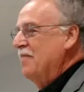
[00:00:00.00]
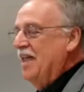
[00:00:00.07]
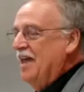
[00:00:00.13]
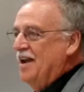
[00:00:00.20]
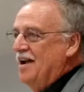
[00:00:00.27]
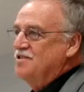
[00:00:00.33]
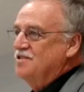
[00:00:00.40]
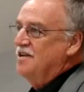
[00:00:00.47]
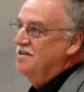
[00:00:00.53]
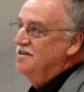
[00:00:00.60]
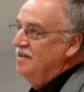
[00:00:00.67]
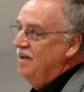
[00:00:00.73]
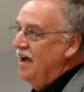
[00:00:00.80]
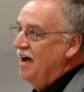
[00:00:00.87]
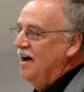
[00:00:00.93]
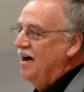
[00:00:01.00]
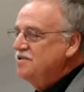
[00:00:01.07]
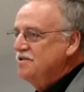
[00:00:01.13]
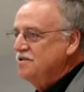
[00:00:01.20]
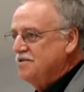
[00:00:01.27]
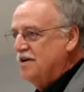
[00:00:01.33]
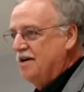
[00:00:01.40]
And I said, yeah, I
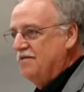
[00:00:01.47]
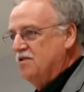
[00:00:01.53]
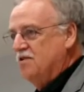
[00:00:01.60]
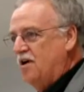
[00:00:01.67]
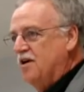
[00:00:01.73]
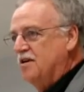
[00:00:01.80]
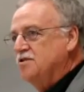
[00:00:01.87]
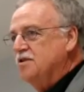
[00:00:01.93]
still drive a car,